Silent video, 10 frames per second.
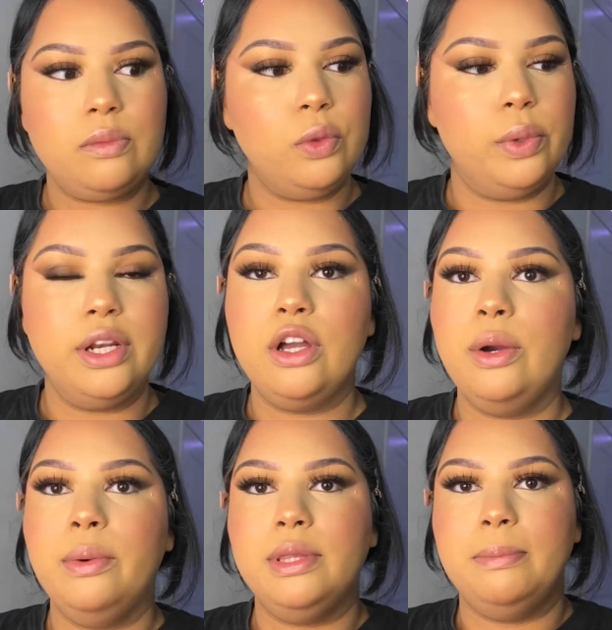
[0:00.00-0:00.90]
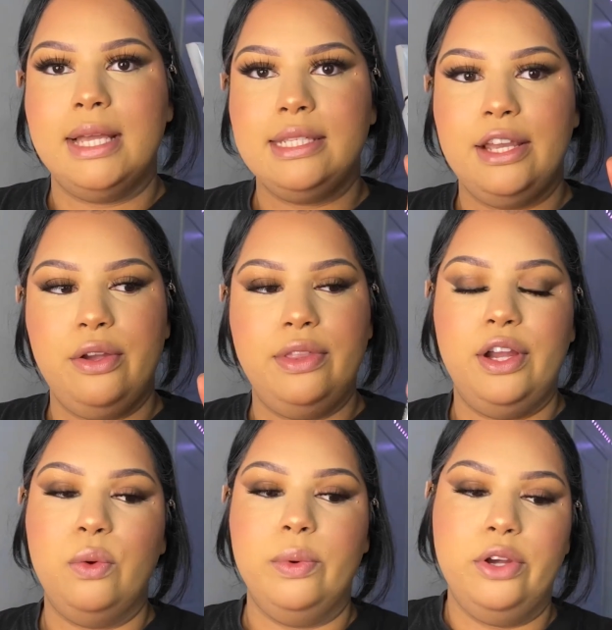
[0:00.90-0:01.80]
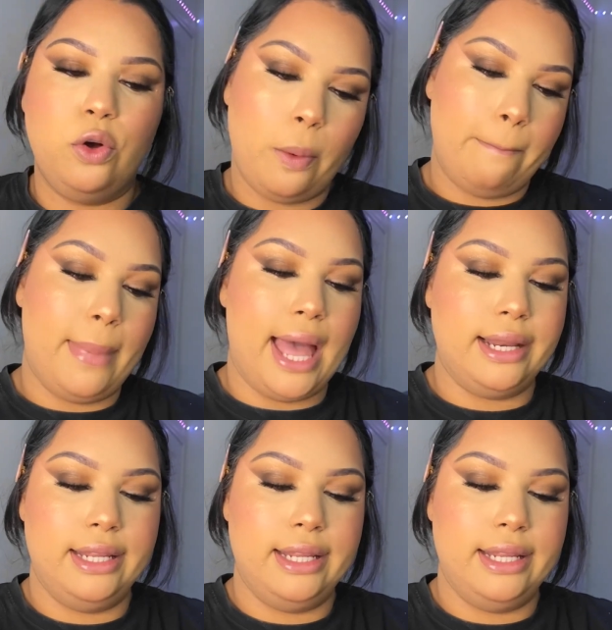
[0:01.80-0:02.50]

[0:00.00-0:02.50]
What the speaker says: We're gonna go in with the mascara. They're real matte.